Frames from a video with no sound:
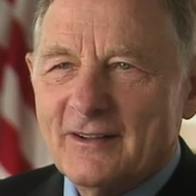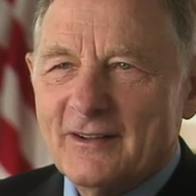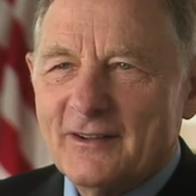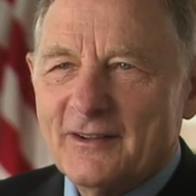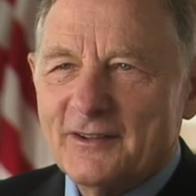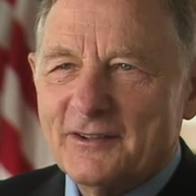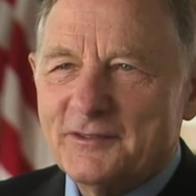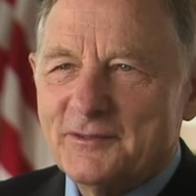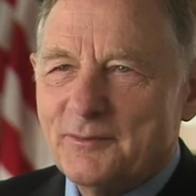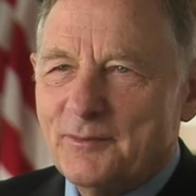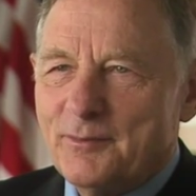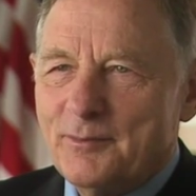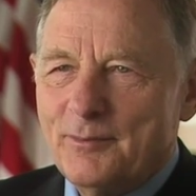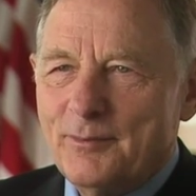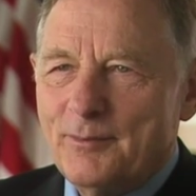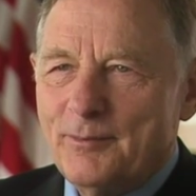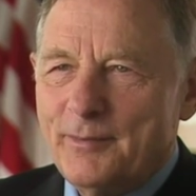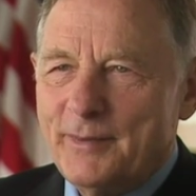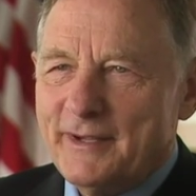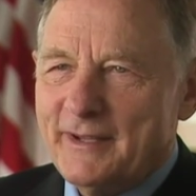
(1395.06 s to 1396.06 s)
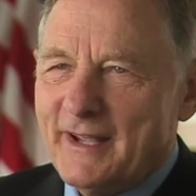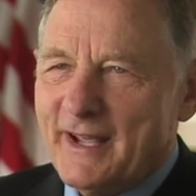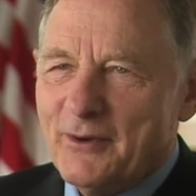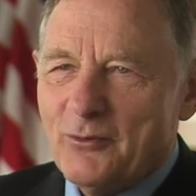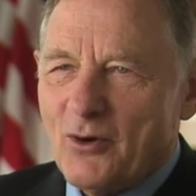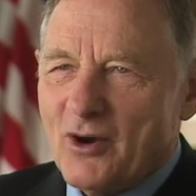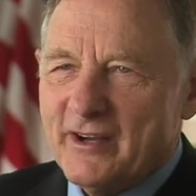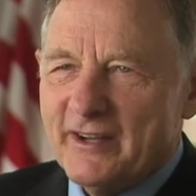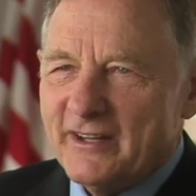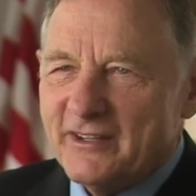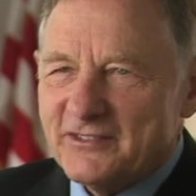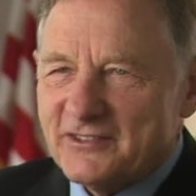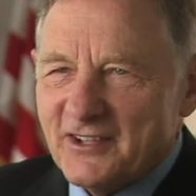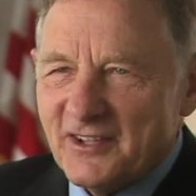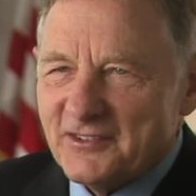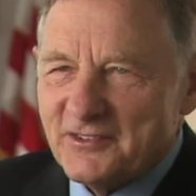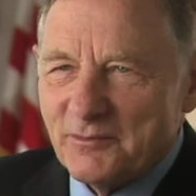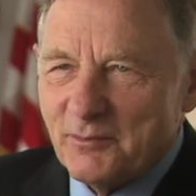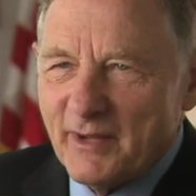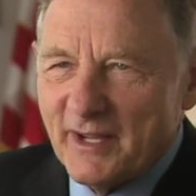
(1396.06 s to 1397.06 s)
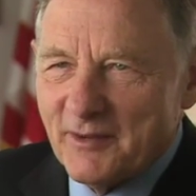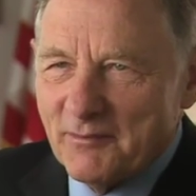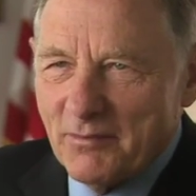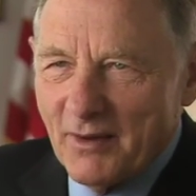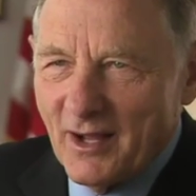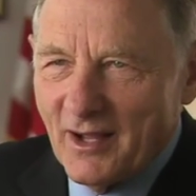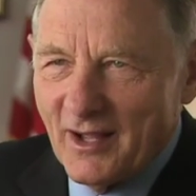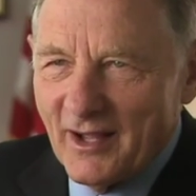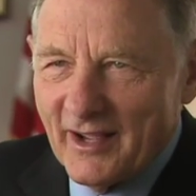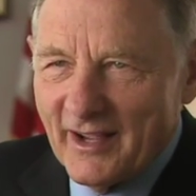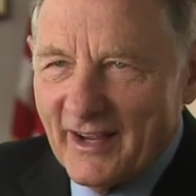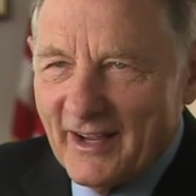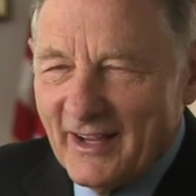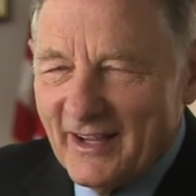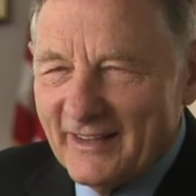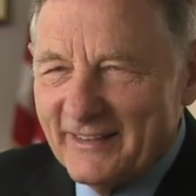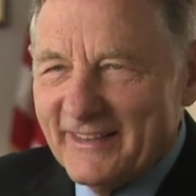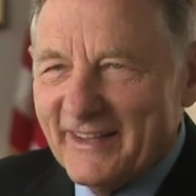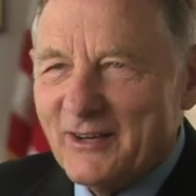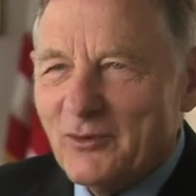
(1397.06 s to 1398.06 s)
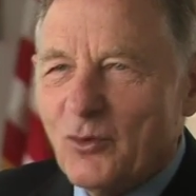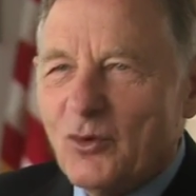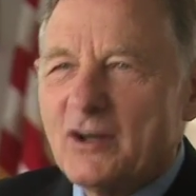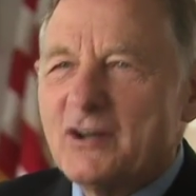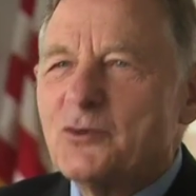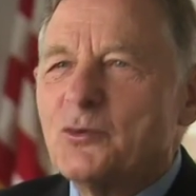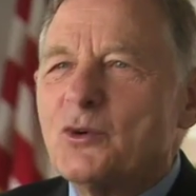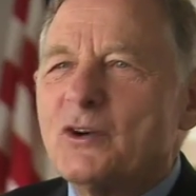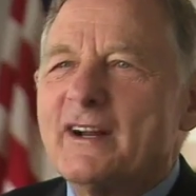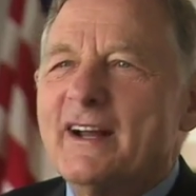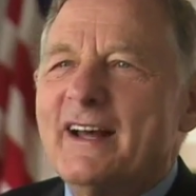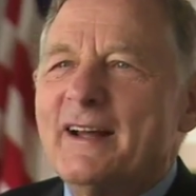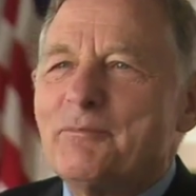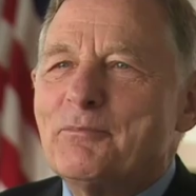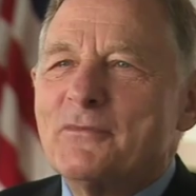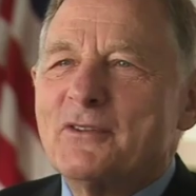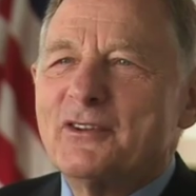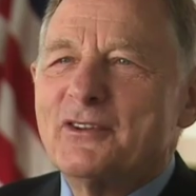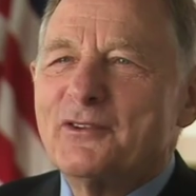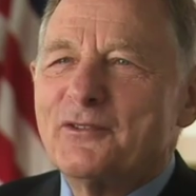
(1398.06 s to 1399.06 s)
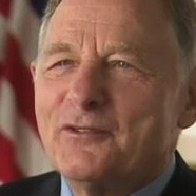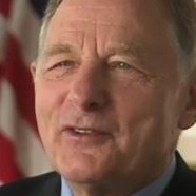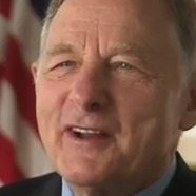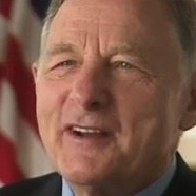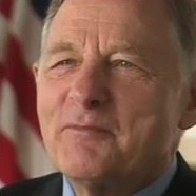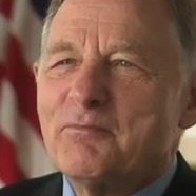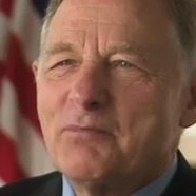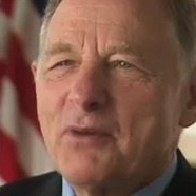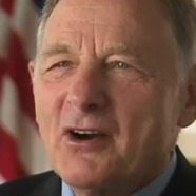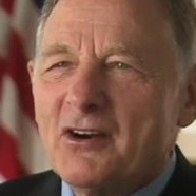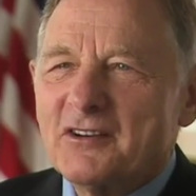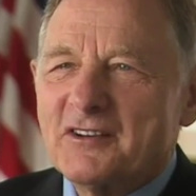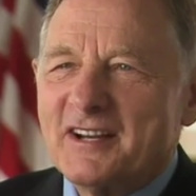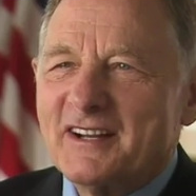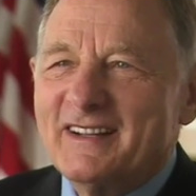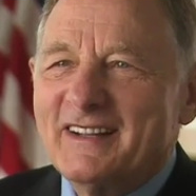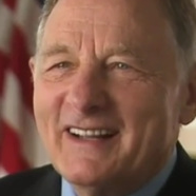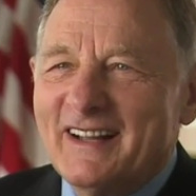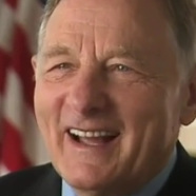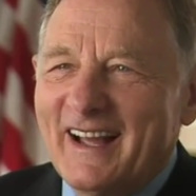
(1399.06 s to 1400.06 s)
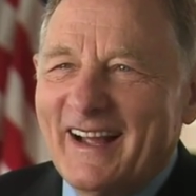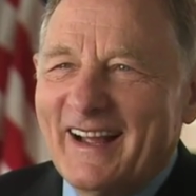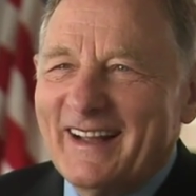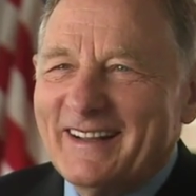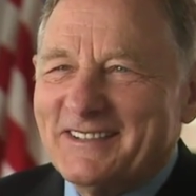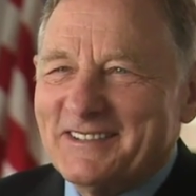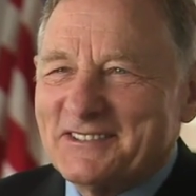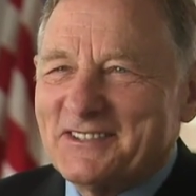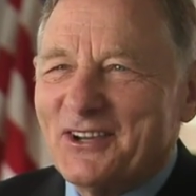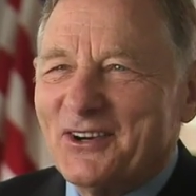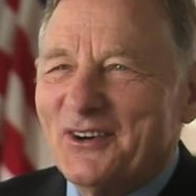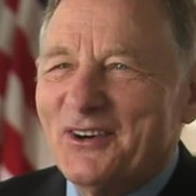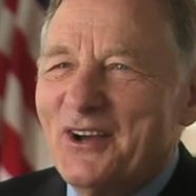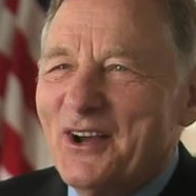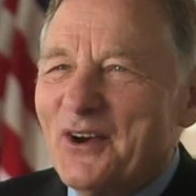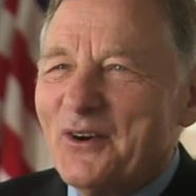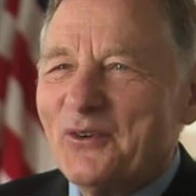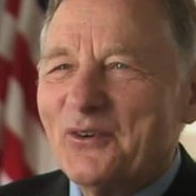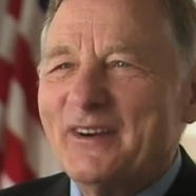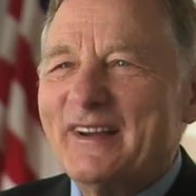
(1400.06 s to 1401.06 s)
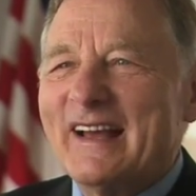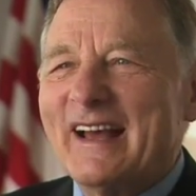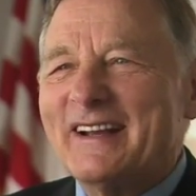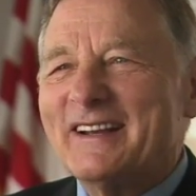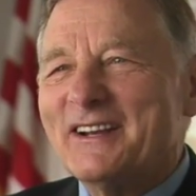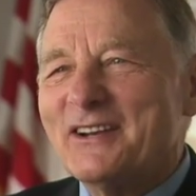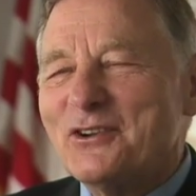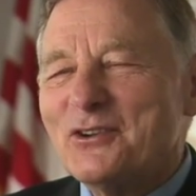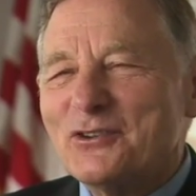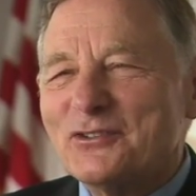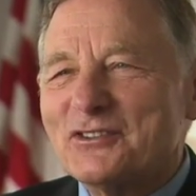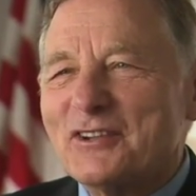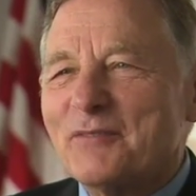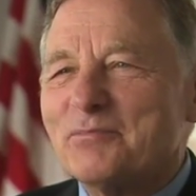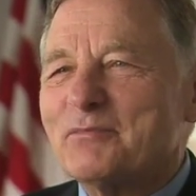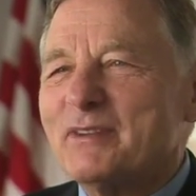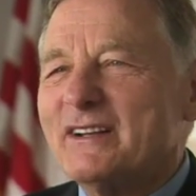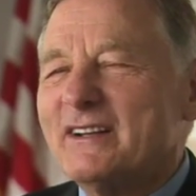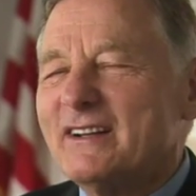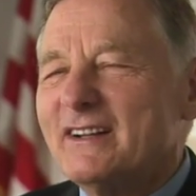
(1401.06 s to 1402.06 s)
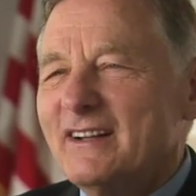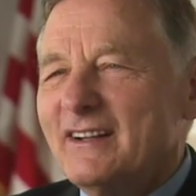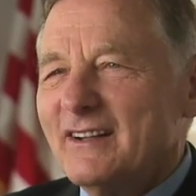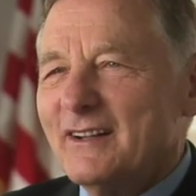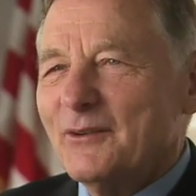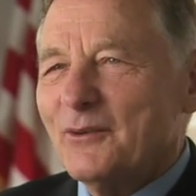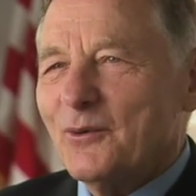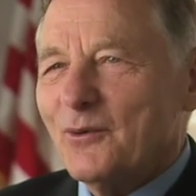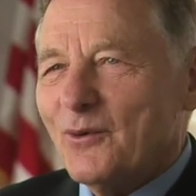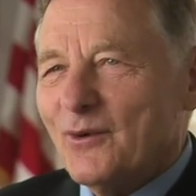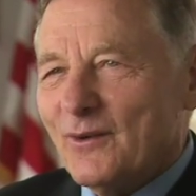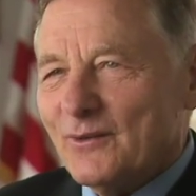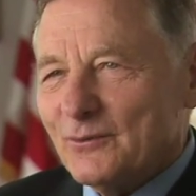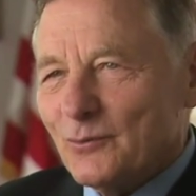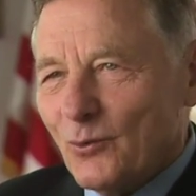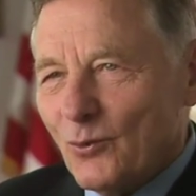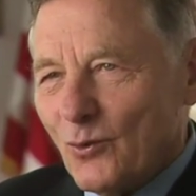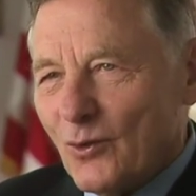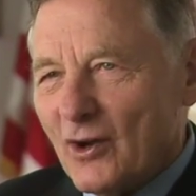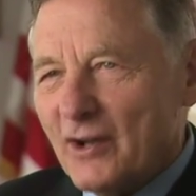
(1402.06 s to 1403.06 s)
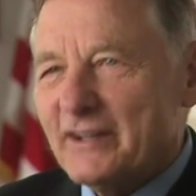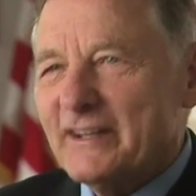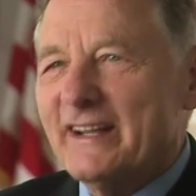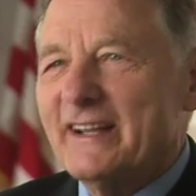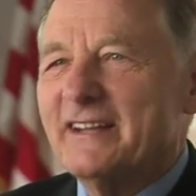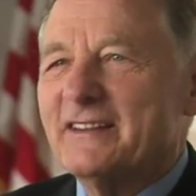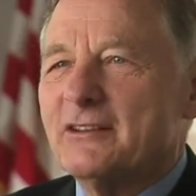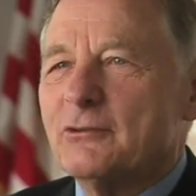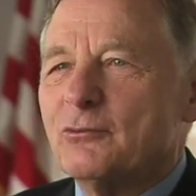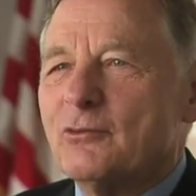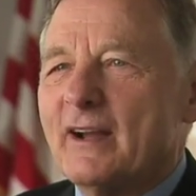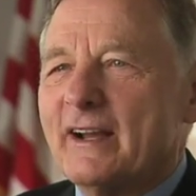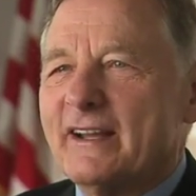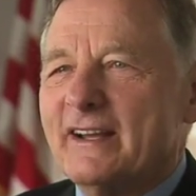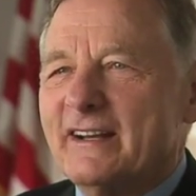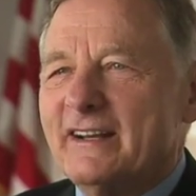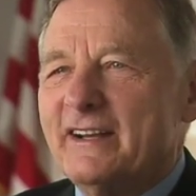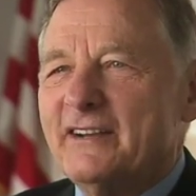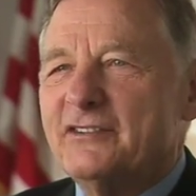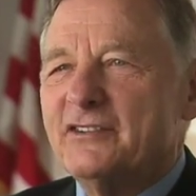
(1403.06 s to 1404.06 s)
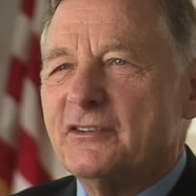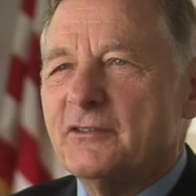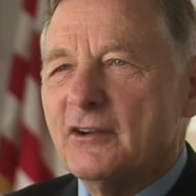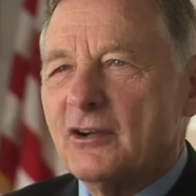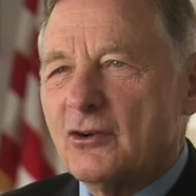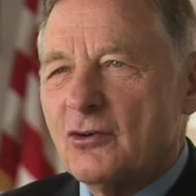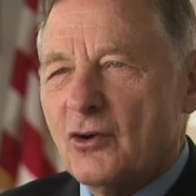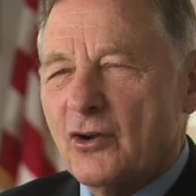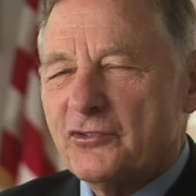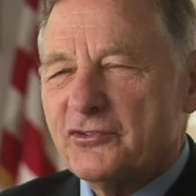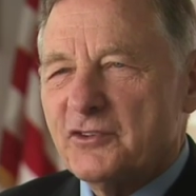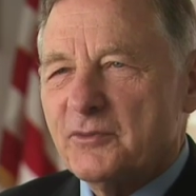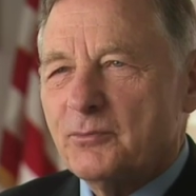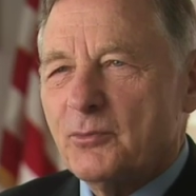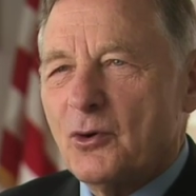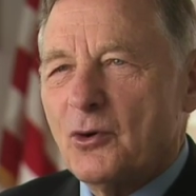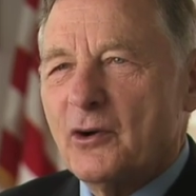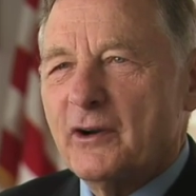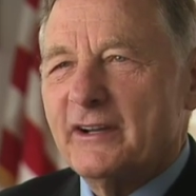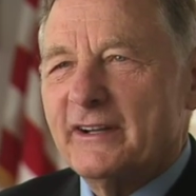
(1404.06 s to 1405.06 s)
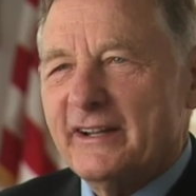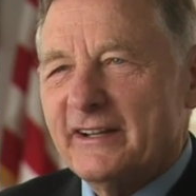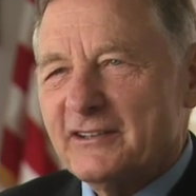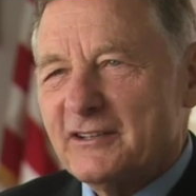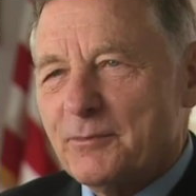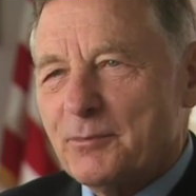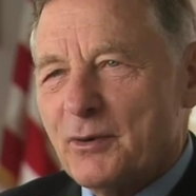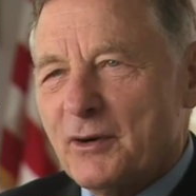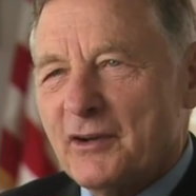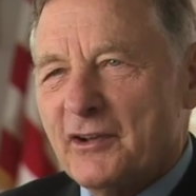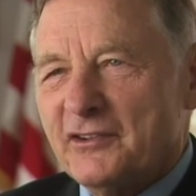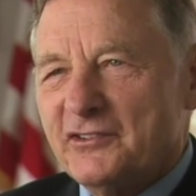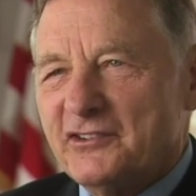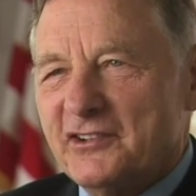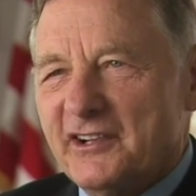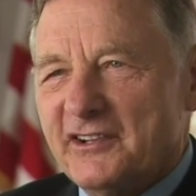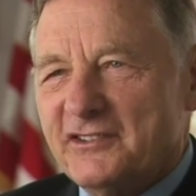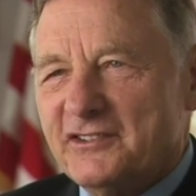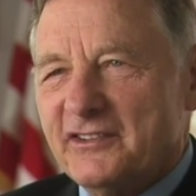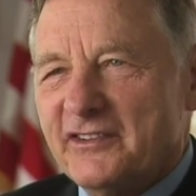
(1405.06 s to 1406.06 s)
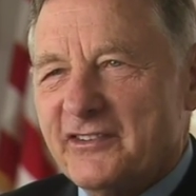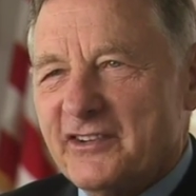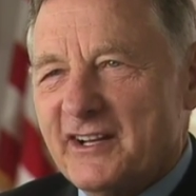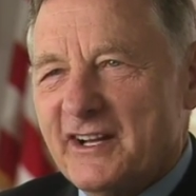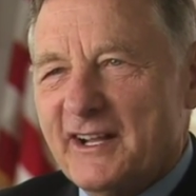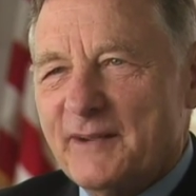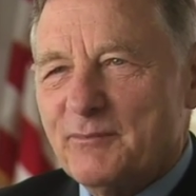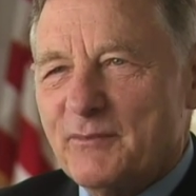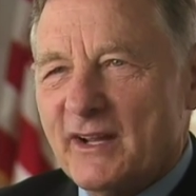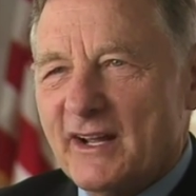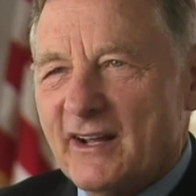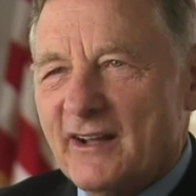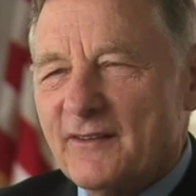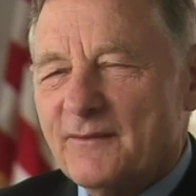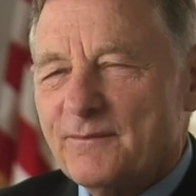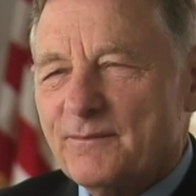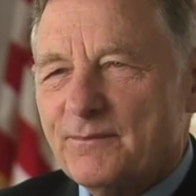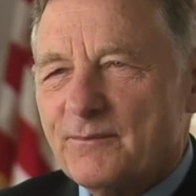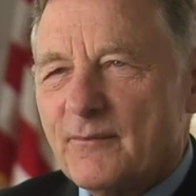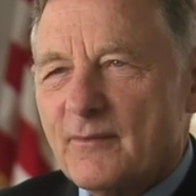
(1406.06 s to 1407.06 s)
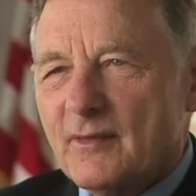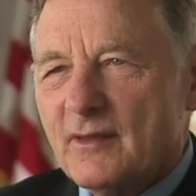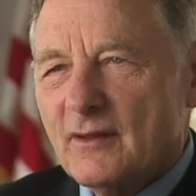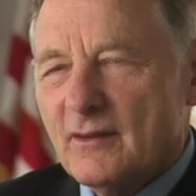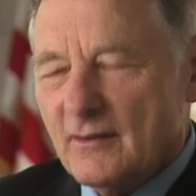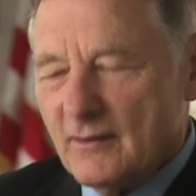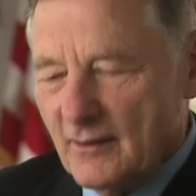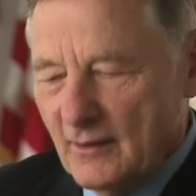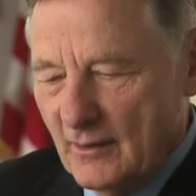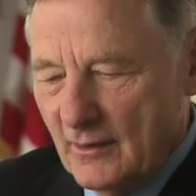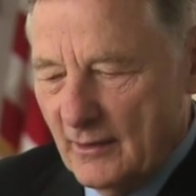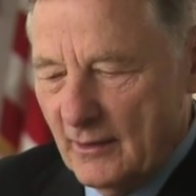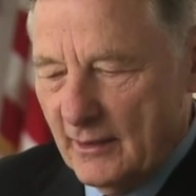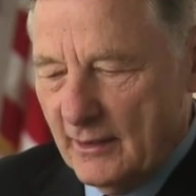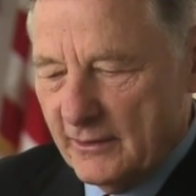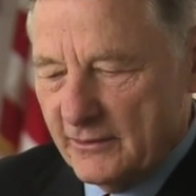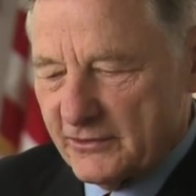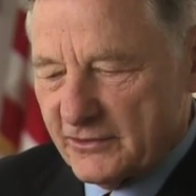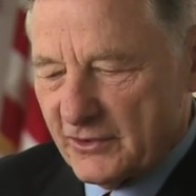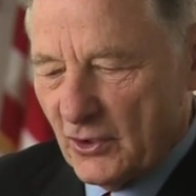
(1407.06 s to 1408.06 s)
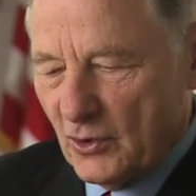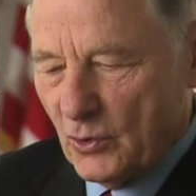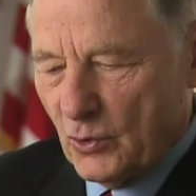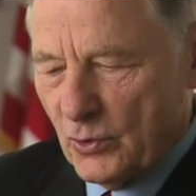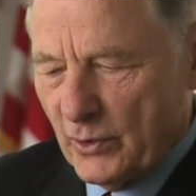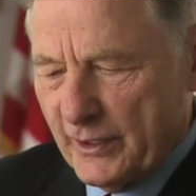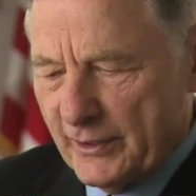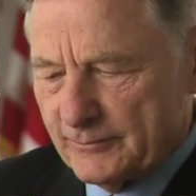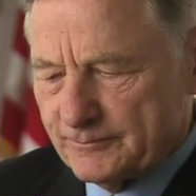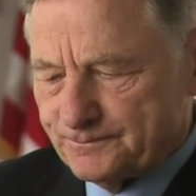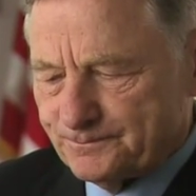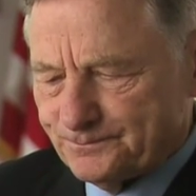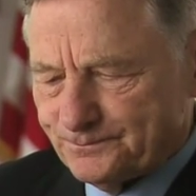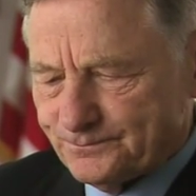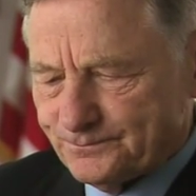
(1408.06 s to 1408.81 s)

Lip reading: because B-A-Y-H doesn't make Bayh, and they'd wonder what happened to their friend Bert. So we had to do something, one, to get the recognition across the board and get the pronunciation of the name down. And so